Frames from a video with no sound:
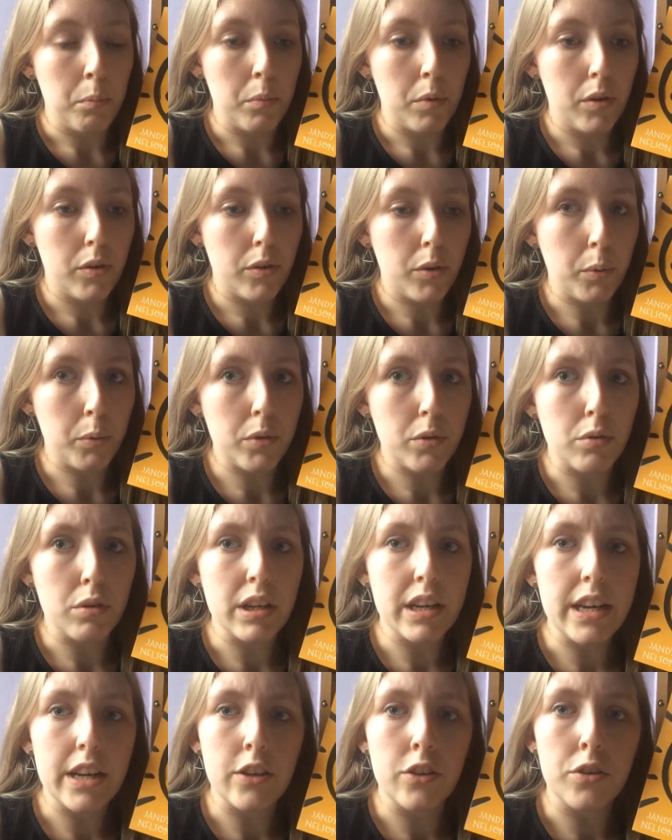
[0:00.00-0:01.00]
So it's
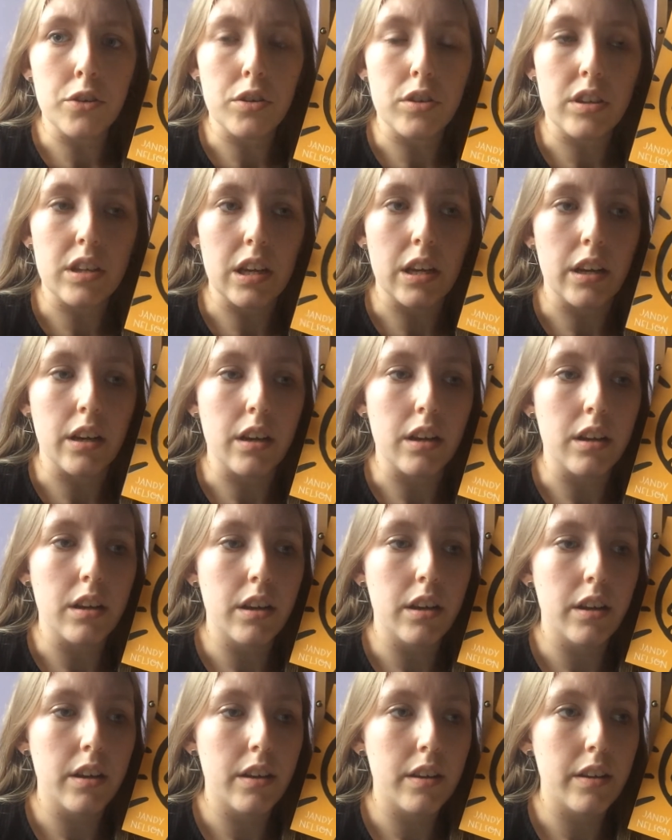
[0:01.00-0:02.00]
really interesting
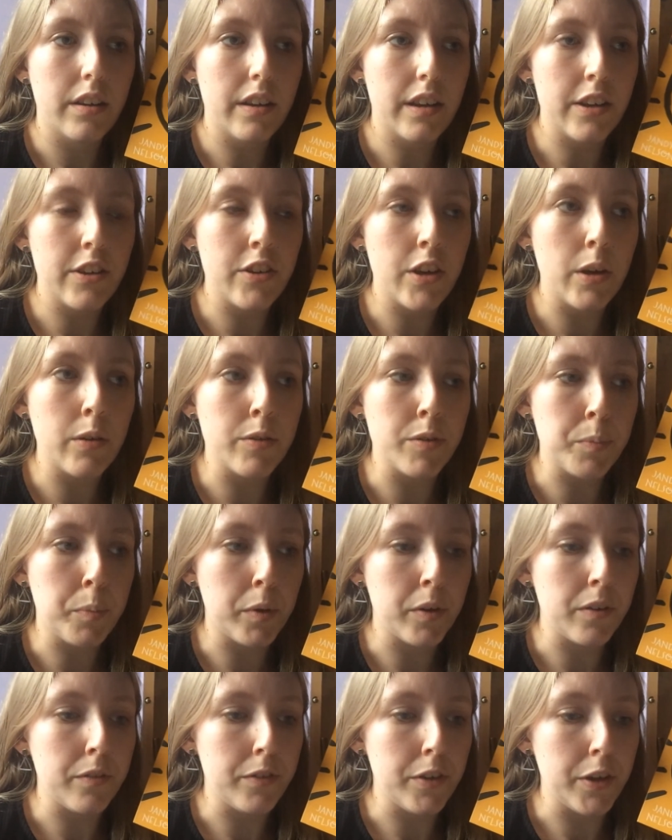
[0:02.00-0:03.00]
in Noah's
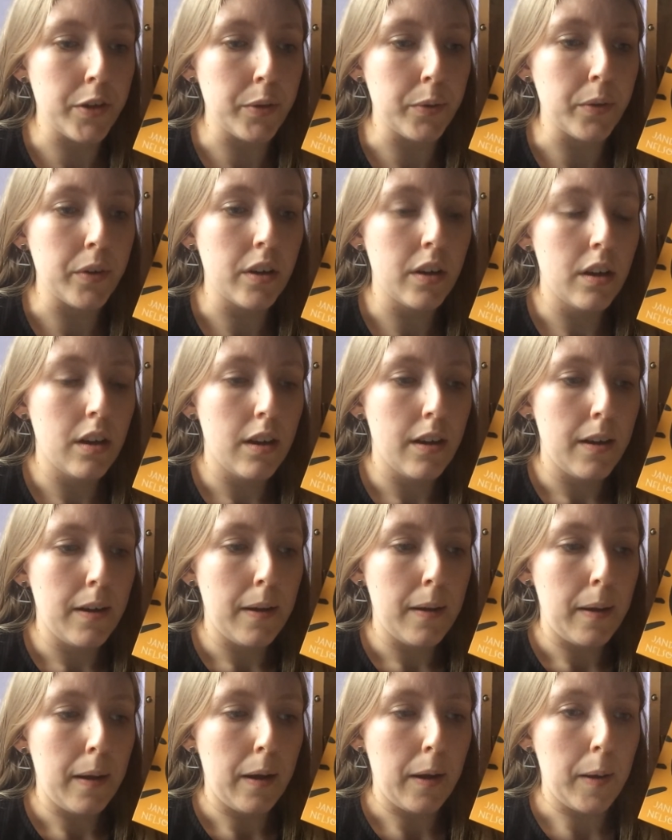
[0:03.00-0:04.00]
point of view.
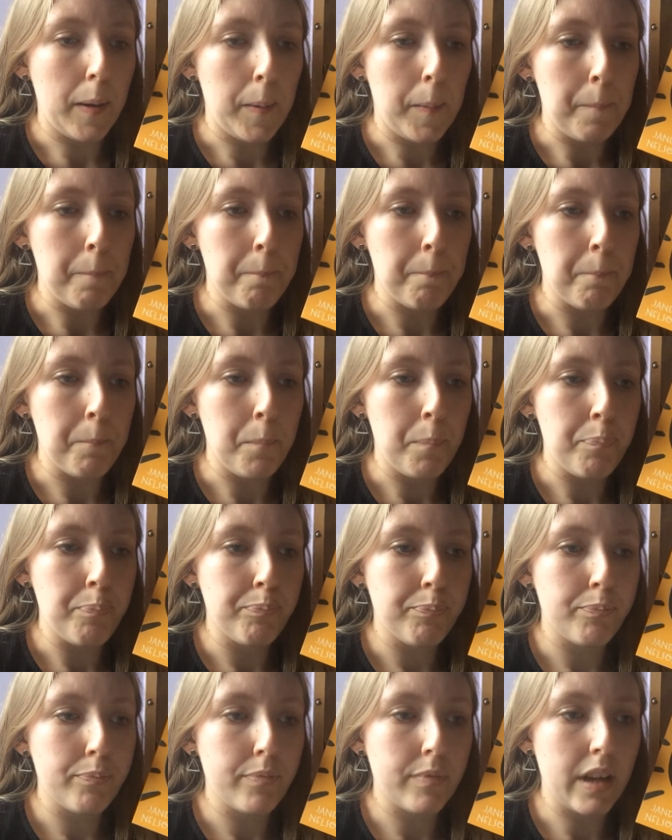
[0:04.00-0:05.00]

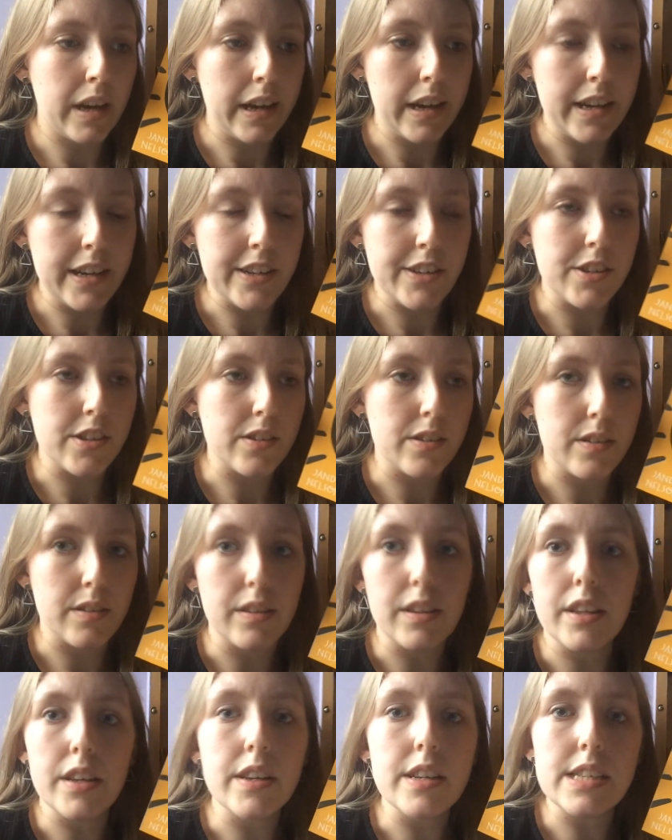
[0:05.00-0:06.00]
At age
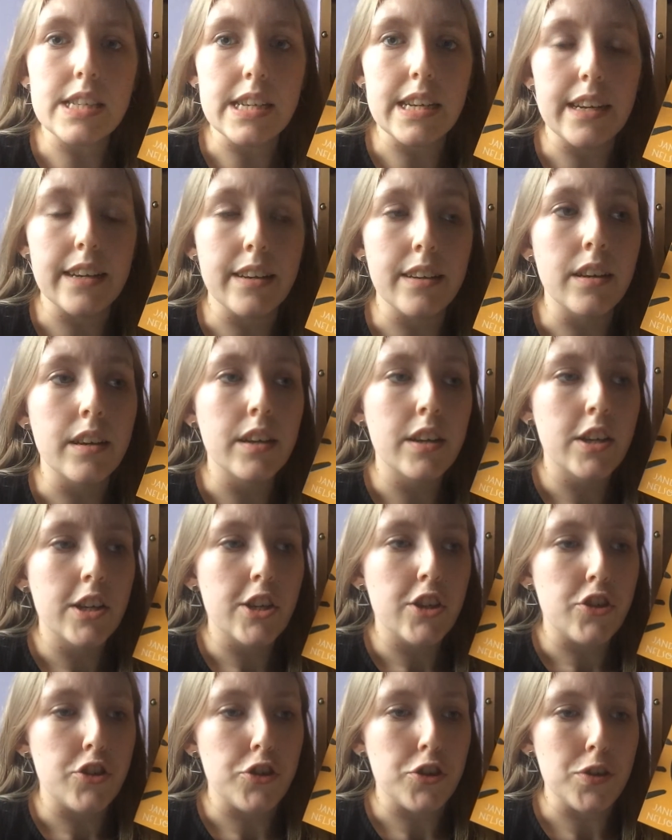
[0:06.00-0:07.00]
13,
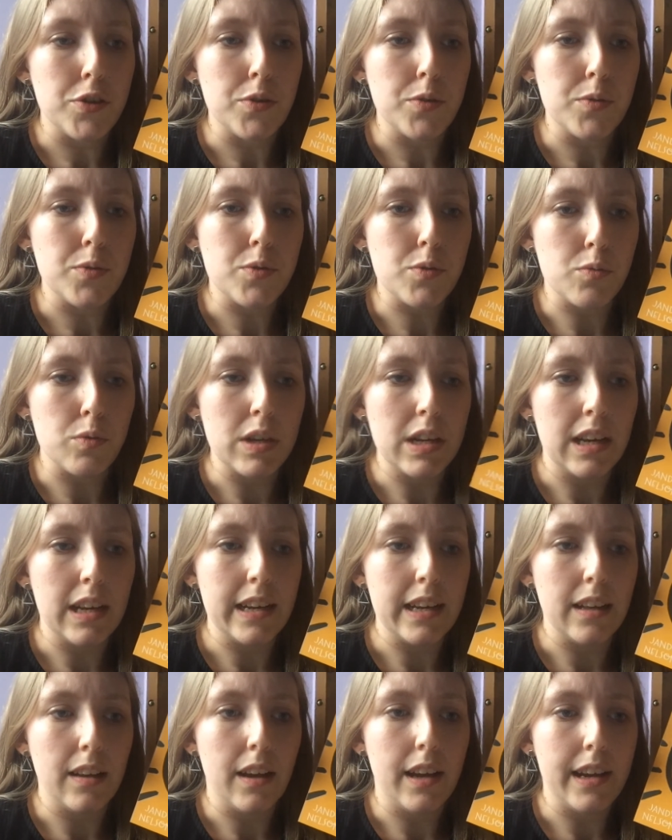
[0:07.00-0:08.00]
Jude's
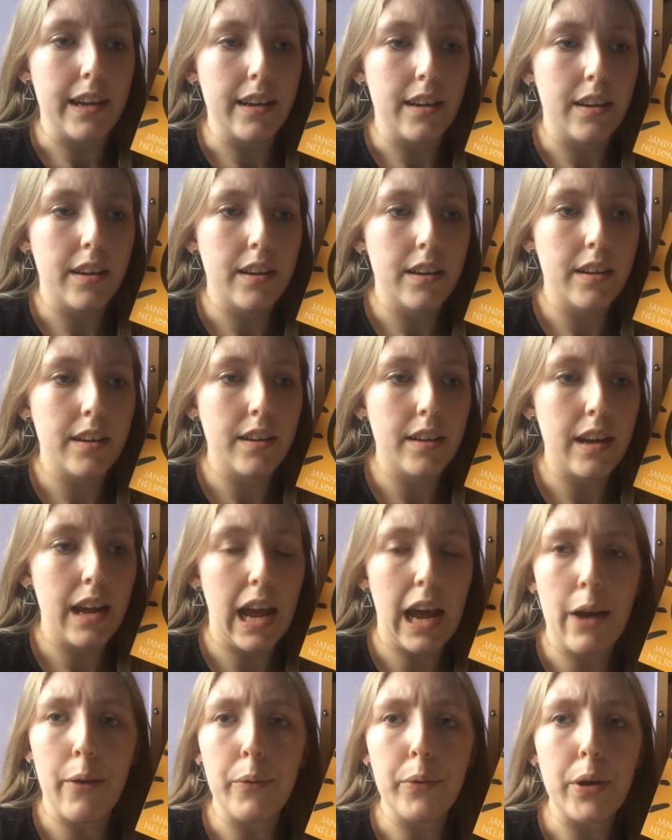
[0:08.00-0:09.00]
really like
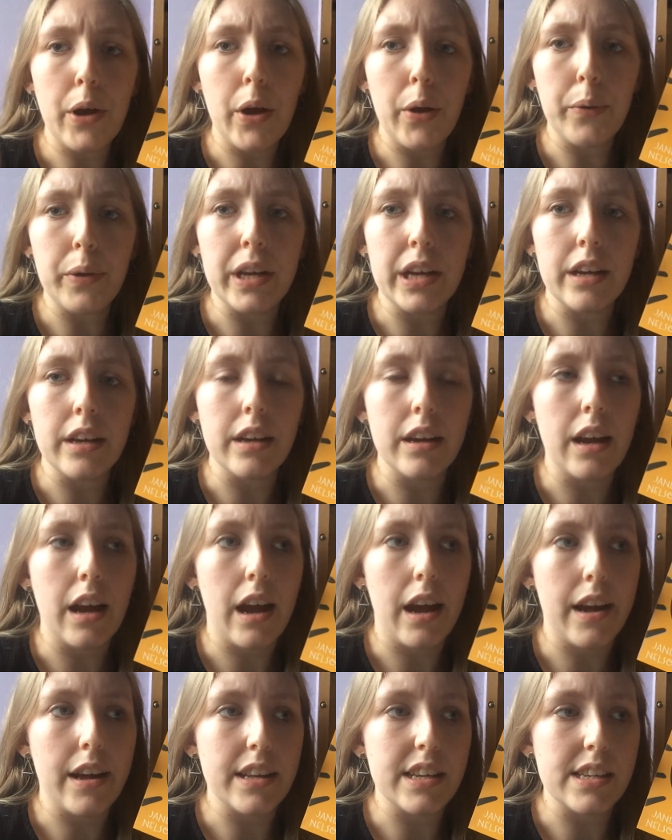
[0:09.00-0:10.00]
outgoing
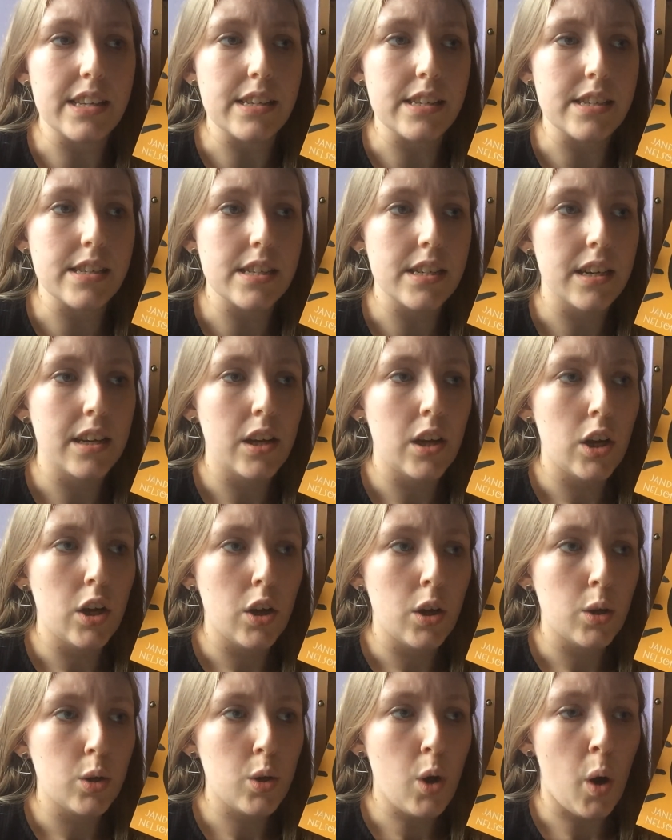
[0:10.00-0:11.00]
and
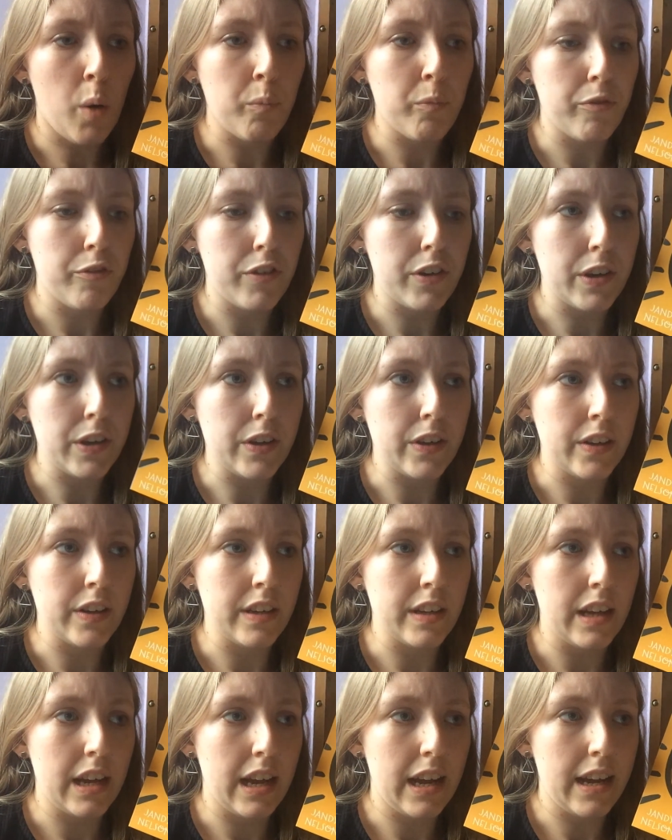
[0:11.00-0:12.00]

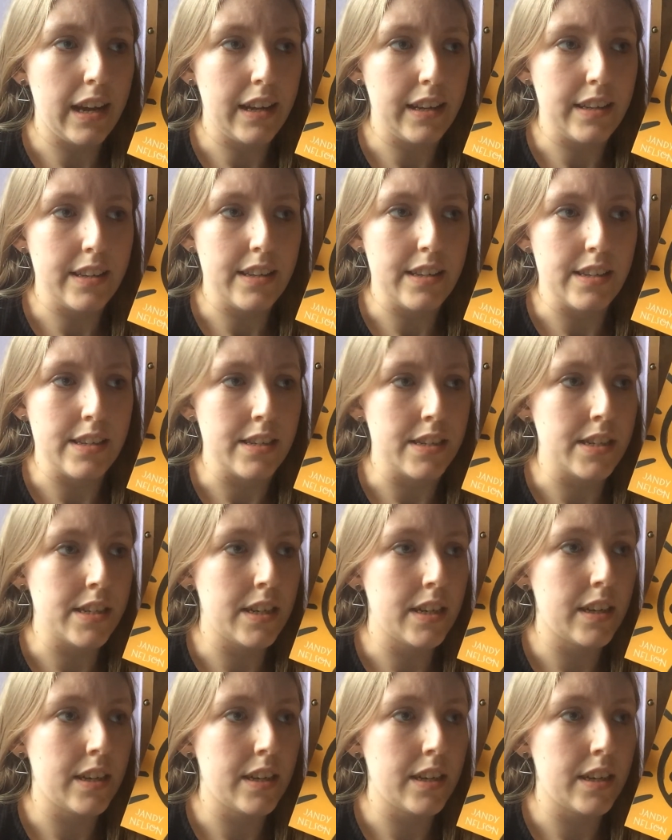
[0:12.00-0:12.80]
confident and